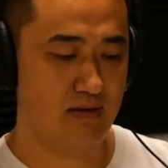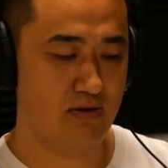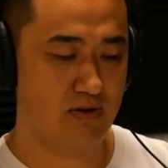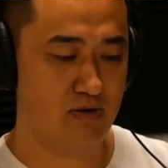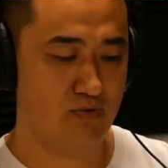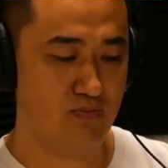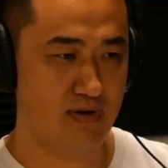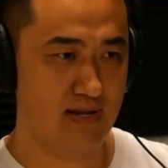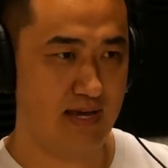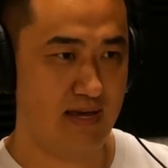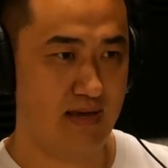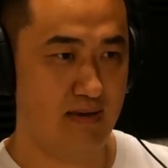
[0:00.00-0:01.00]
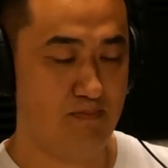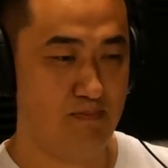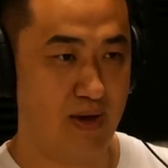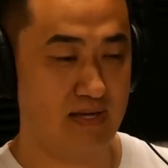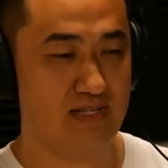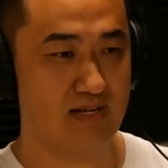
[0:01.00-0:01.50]
And, you know, you really
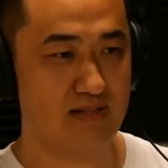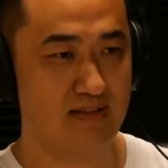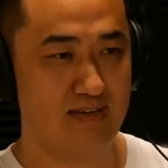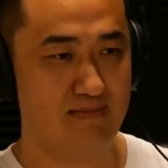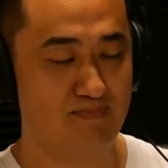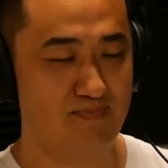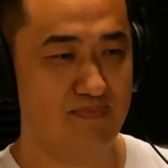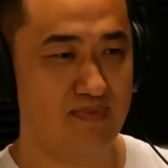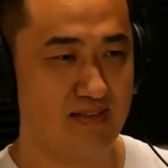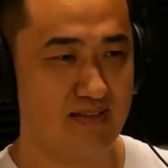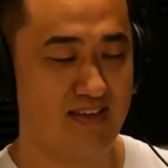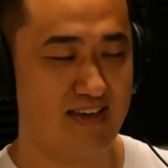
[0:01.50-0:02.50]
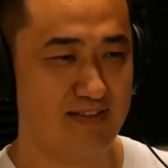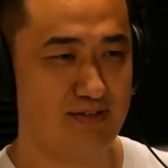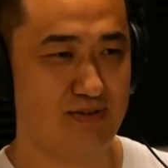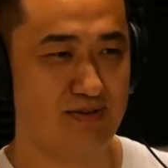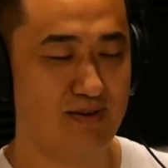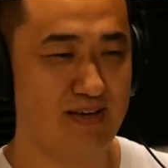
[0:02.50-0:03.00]
basically
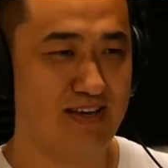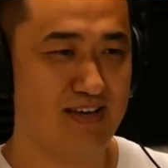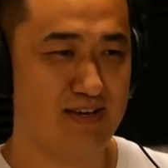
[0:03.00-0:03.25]
had to,